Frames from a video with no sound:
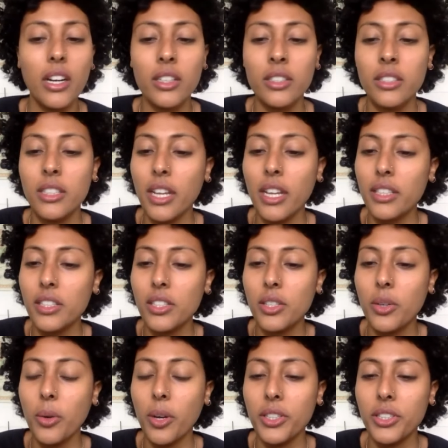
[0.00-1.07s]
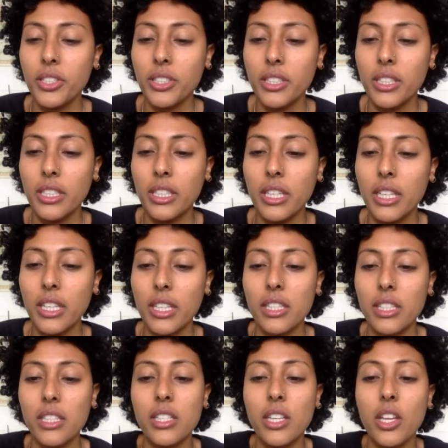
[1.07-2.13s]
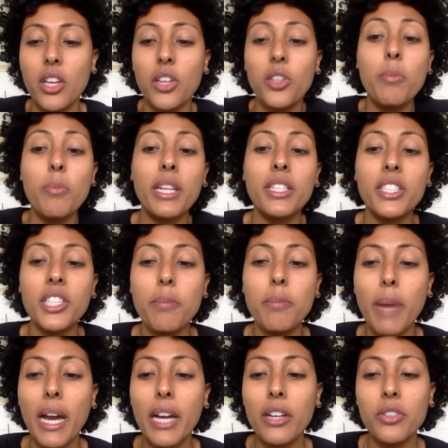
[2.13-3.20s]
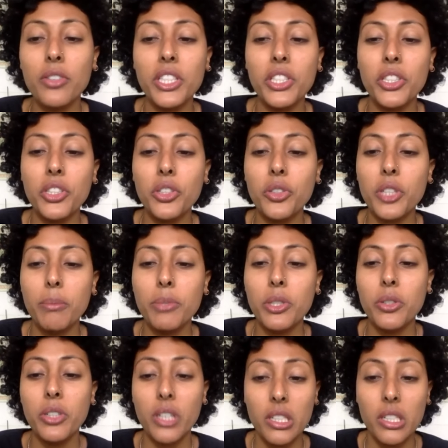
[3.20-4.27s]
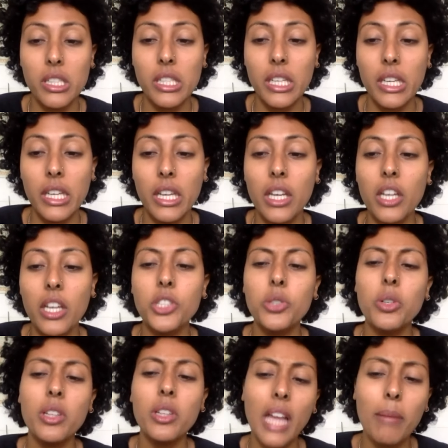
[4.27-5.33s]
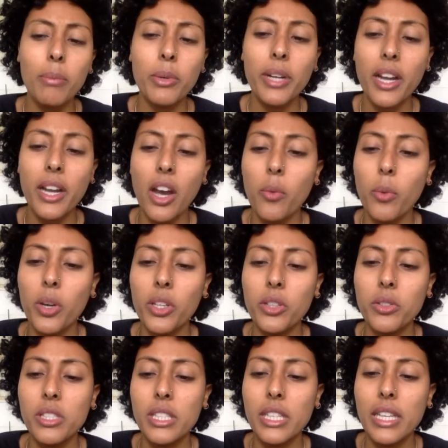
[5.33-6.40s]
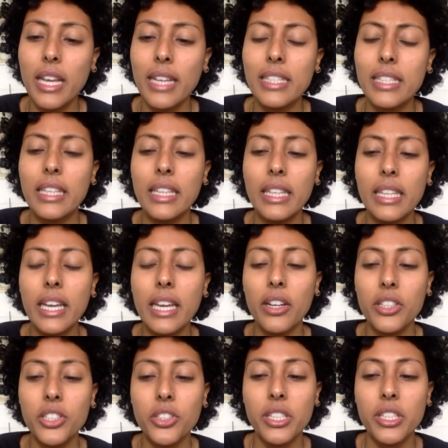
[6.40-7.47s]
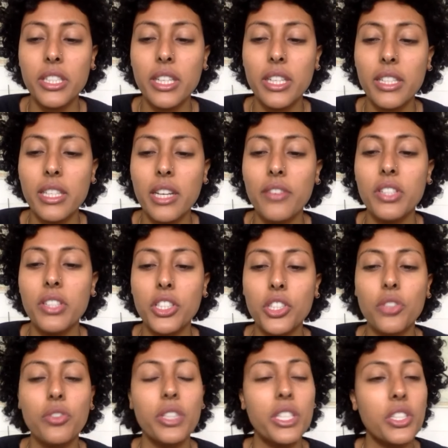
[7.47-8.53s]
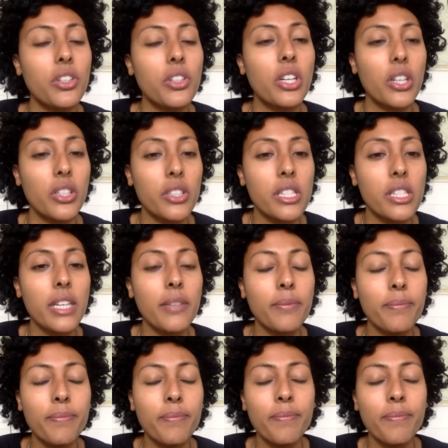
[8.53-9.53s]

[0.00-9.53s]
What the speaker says: Our next question is, you mentioned bioregional cryptocurrency. Could you elaborate on what you see as the key characteristics of such a regional currency?